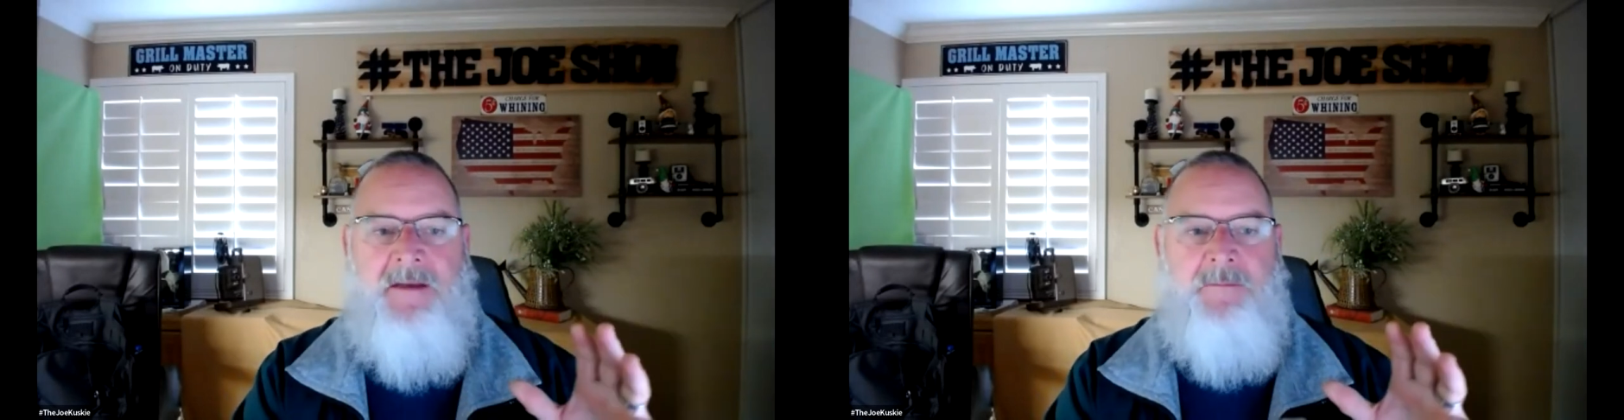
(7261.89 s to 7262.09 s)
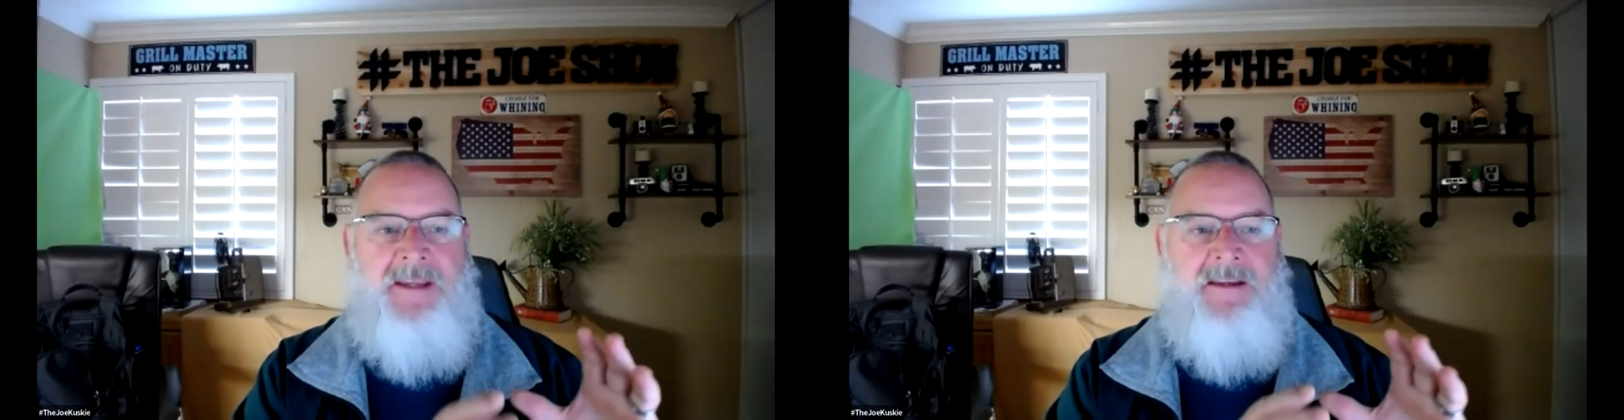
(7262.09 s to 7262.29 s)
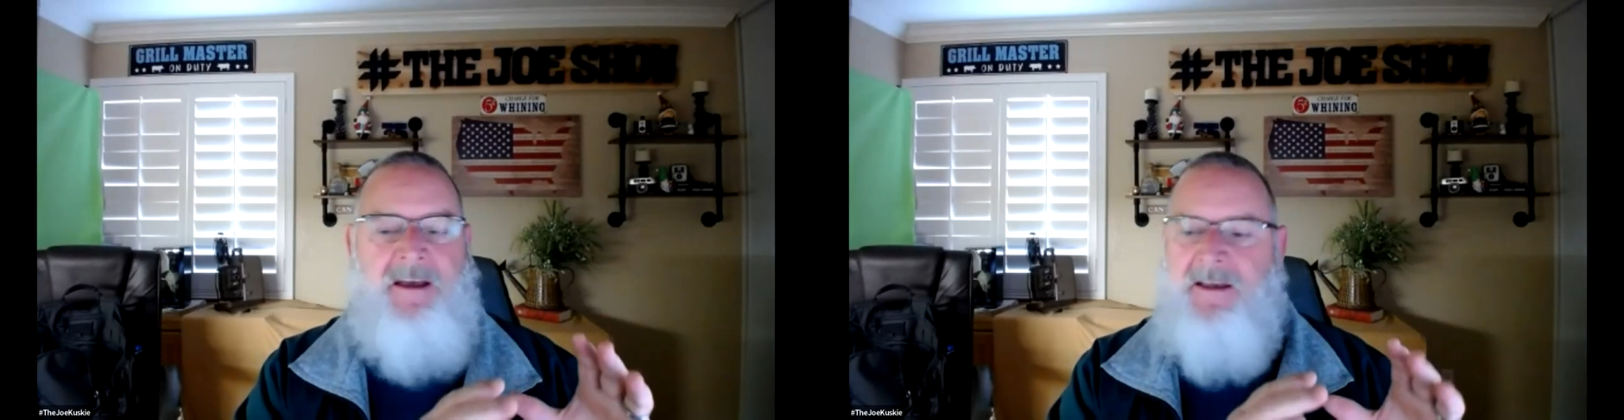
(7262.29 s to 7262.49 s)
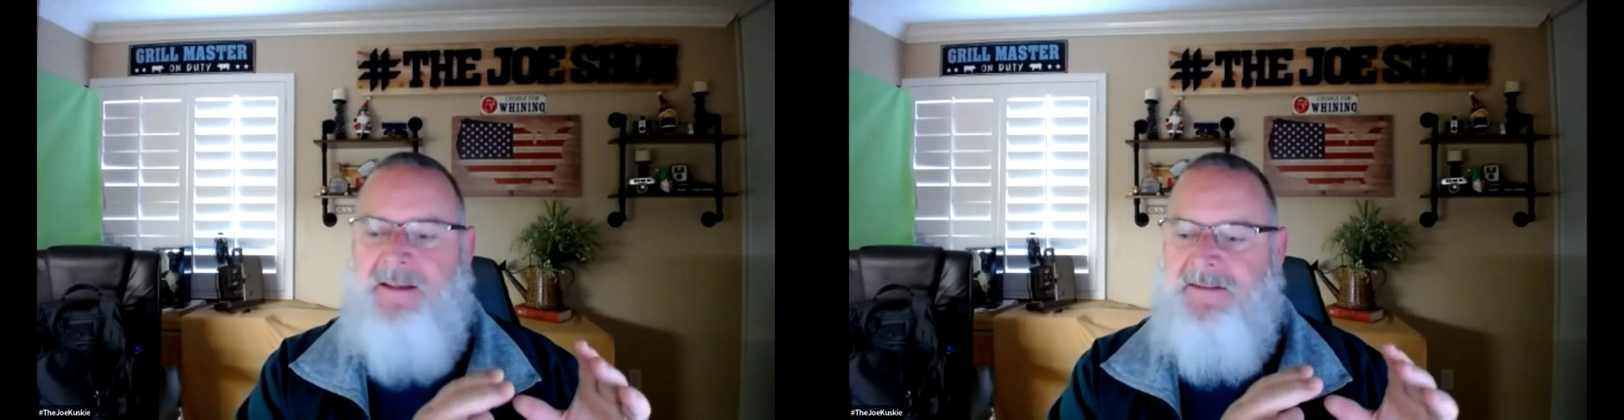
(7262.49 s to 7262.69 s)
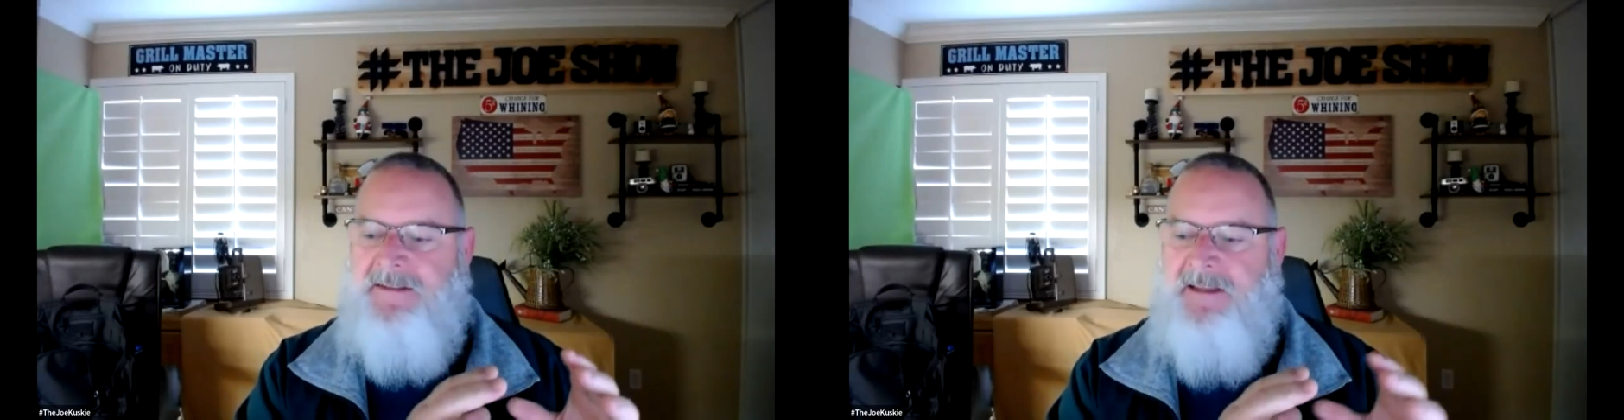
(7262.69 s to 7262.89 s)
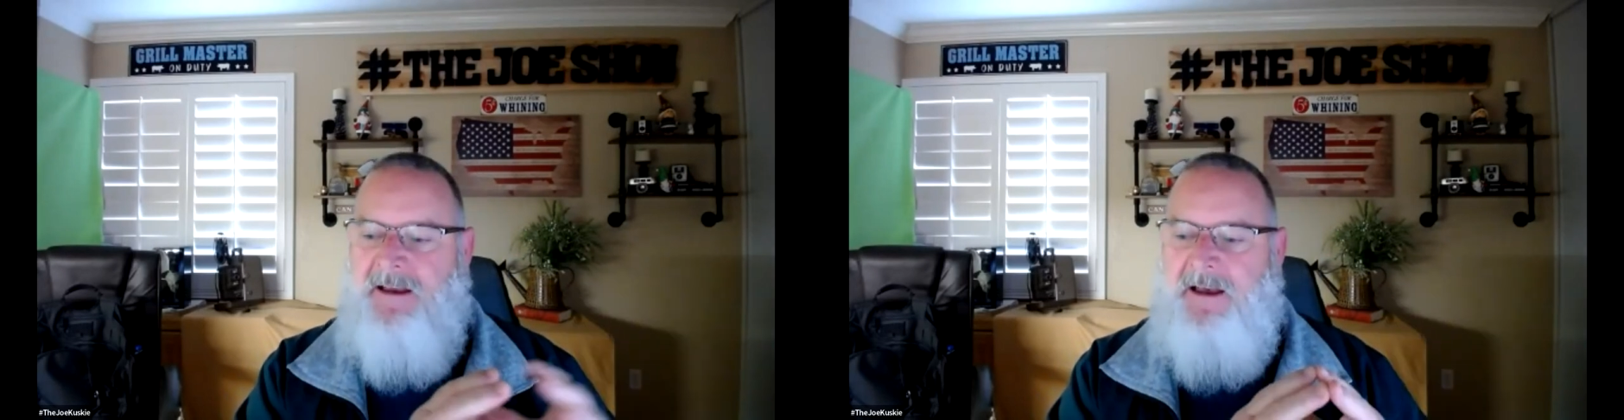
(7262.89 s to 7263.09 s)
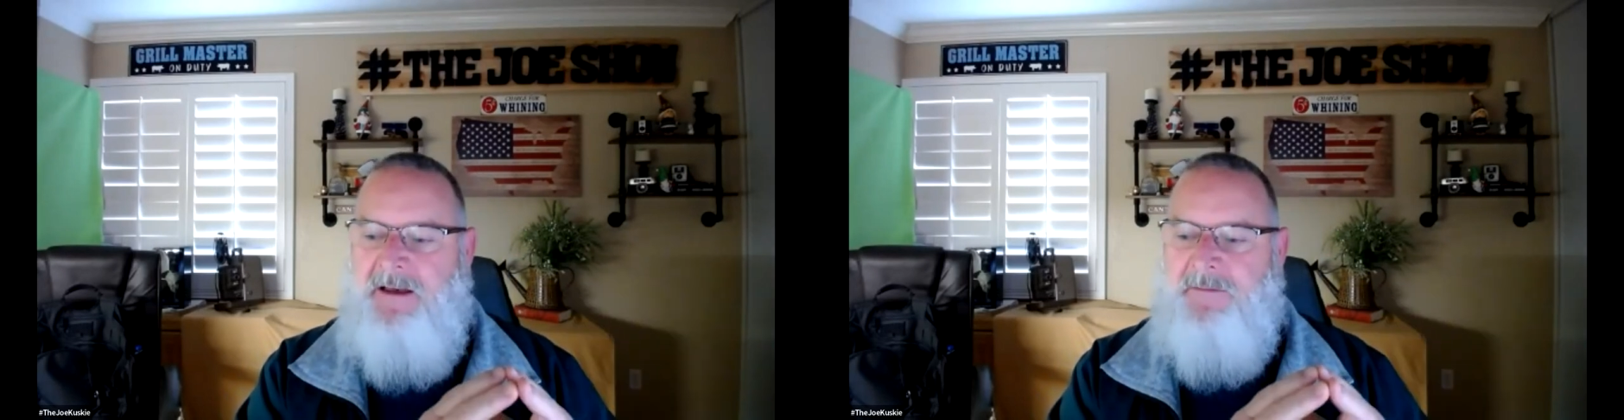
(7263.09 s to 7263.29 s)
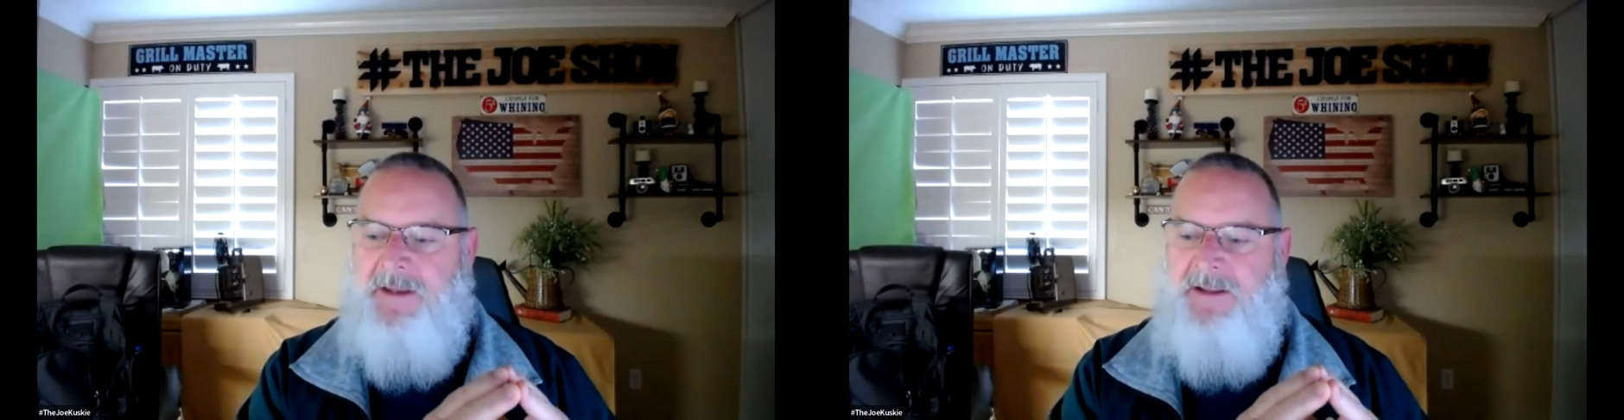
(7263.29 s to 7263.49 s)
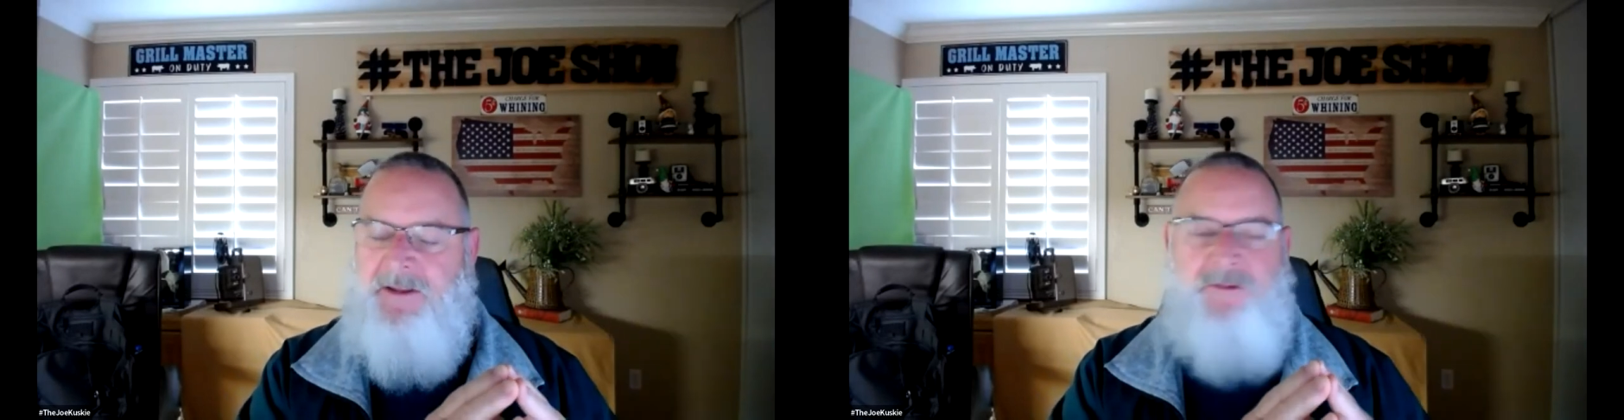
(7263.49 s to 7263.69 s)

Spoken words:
because there